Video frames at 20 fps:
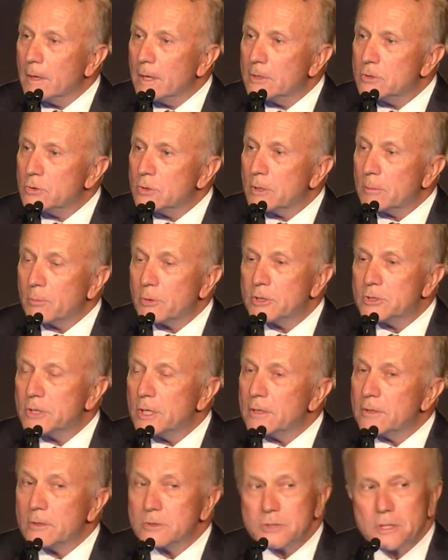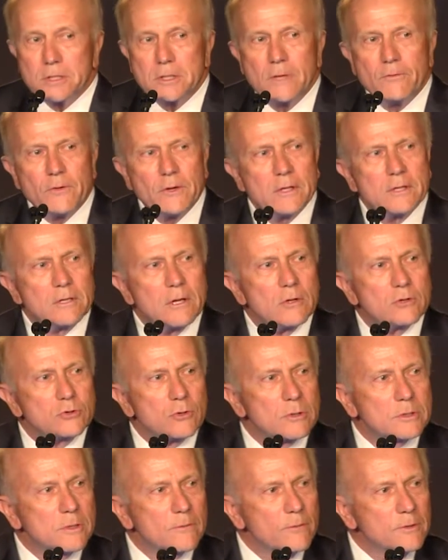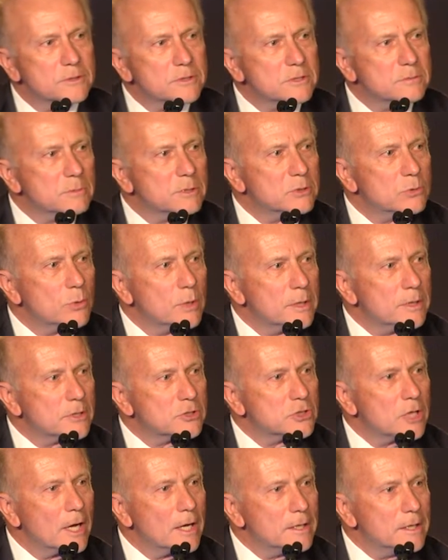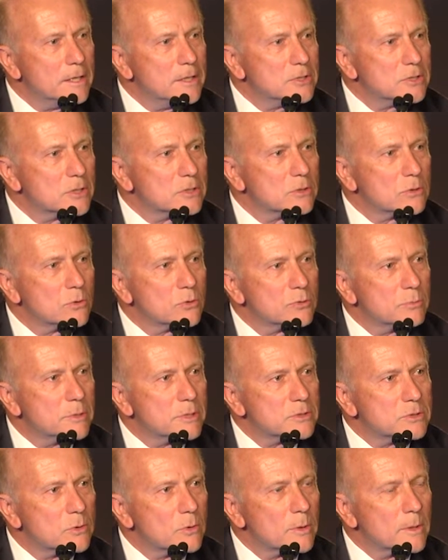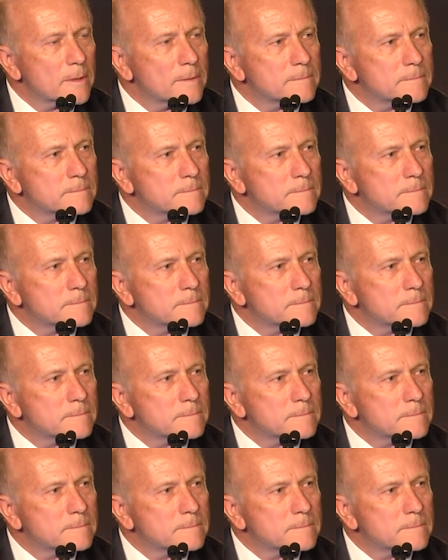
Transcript: As you can appreciate, there's significant cultural differences between the Chinese and Duluth, Minnesota.